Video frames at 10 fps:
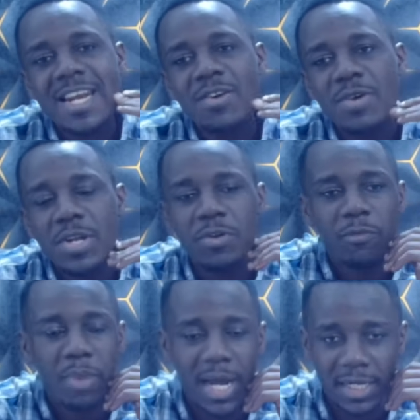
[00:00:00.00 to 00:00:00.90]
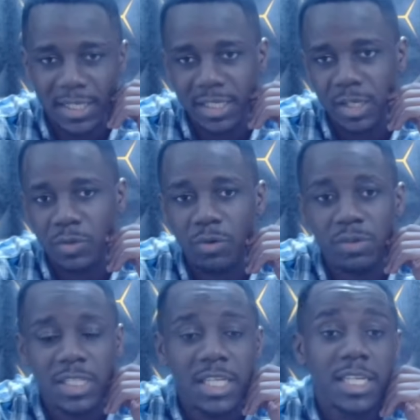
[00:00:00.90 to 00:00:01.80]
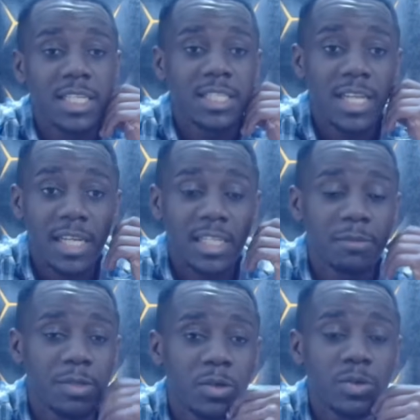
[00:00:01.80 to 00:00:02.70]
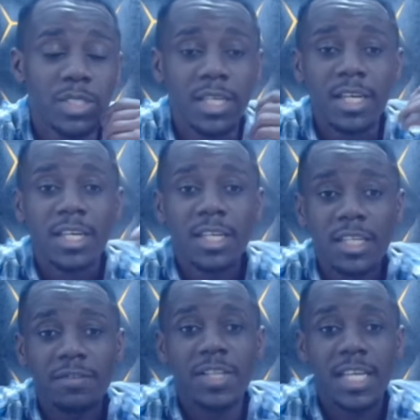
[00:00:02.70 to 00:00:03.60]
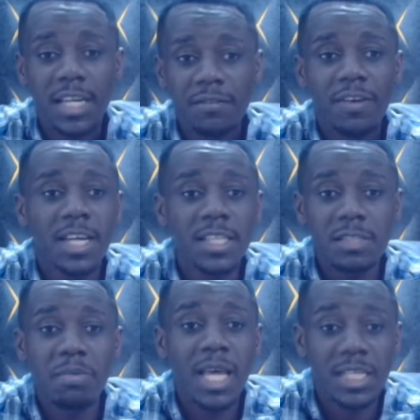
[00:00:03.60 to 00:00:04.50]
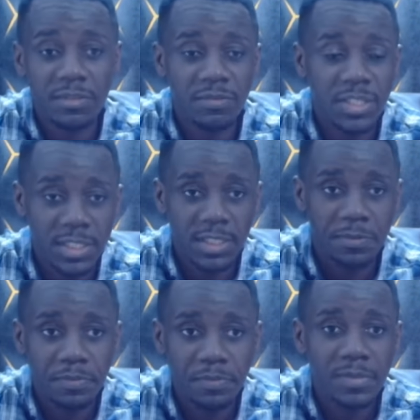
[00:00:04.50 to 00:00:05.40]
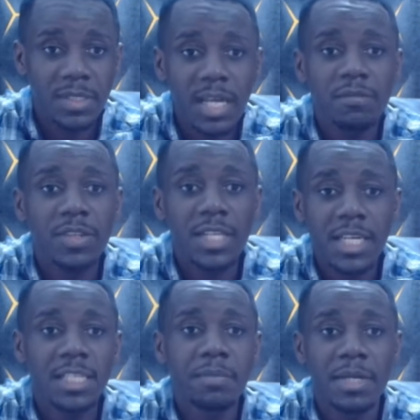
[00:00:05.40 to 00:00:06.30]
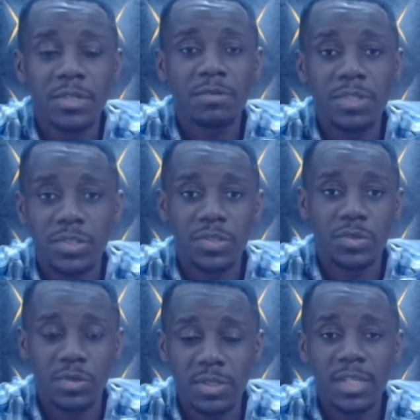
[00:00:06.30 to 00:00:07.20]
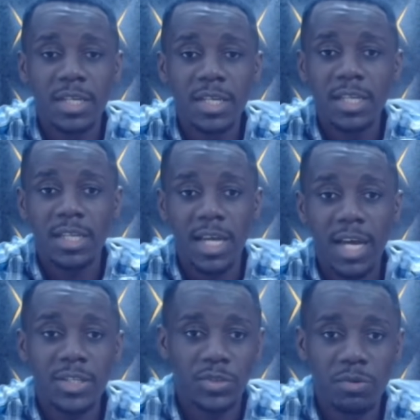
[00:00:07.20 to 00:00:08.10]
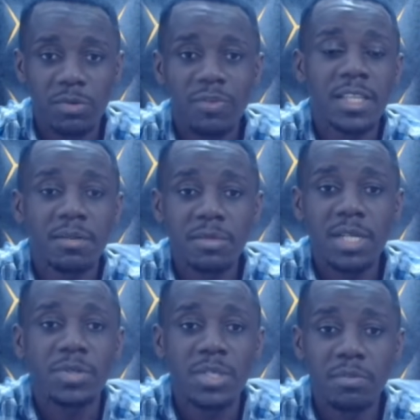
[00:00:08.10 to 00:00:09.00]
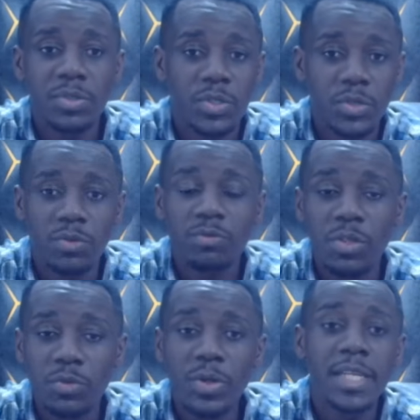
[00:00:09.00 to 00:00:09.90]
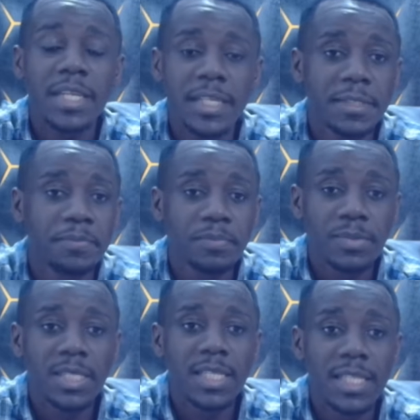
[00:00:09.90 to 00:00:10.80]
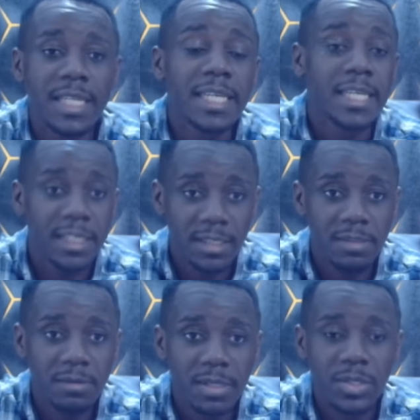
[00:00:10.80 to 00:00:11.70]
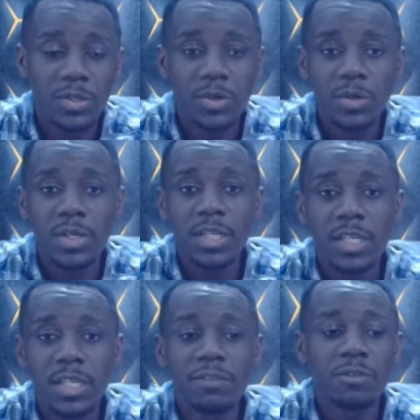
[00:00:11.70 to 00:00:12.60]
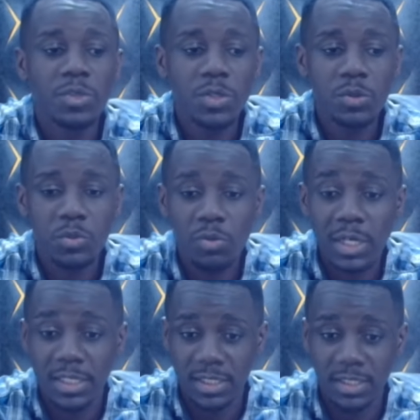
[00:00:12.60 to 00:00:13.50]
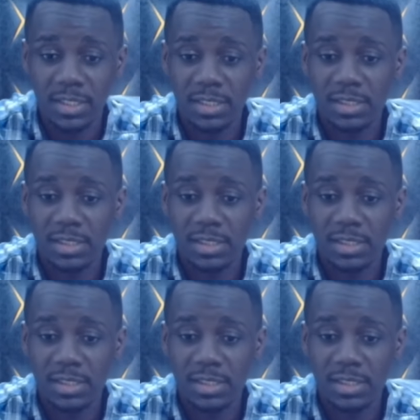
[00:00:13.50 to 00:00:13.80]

need of panic to obviously get in signings, because if they can find these players fit, like for the 90% of the season, Arsenal will find themselves in a position of really winning the league. You know, if you see those qualities